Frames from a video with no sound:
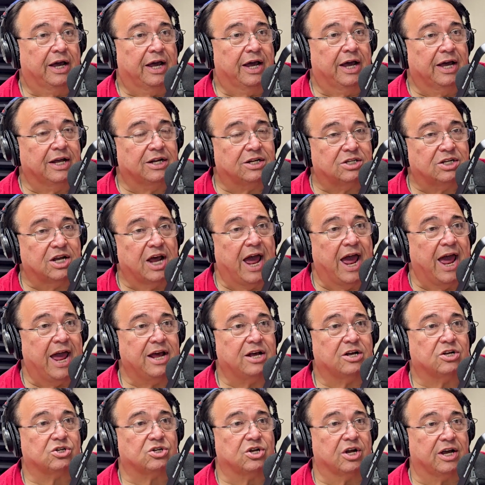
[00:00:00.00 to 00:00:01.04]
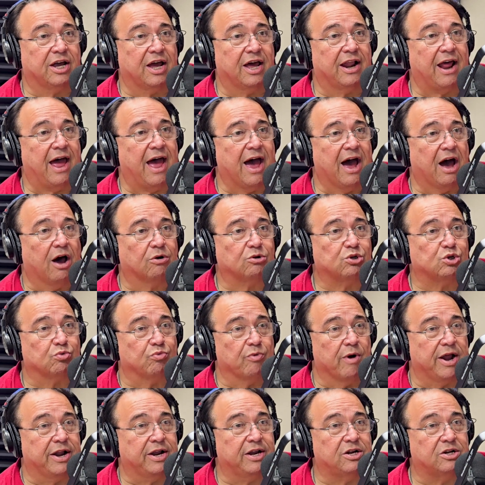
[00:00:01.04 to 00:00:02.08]
it takes to get a house
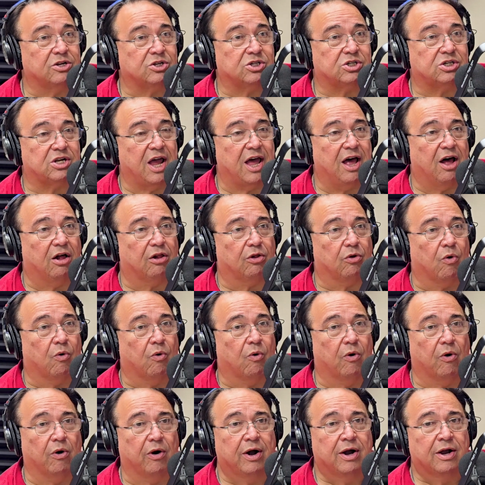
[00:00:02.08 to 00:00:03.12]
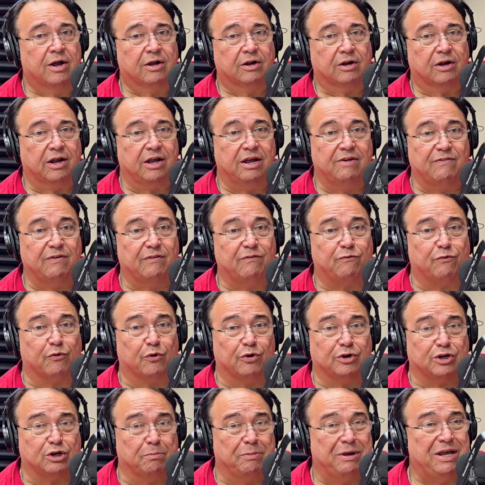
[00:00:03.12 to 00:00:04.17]
ready to sell or even
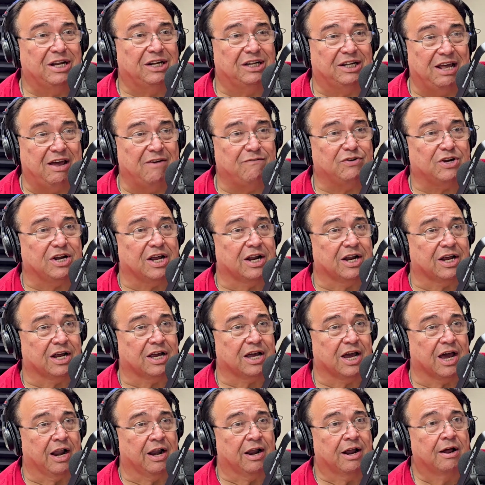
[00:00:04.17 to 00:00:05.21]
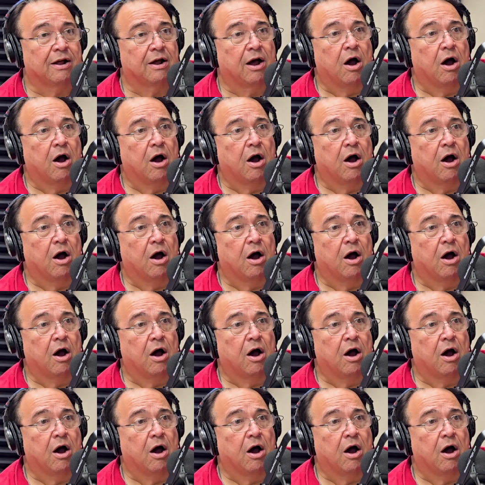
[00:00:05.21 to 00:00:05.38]
to be lived in again?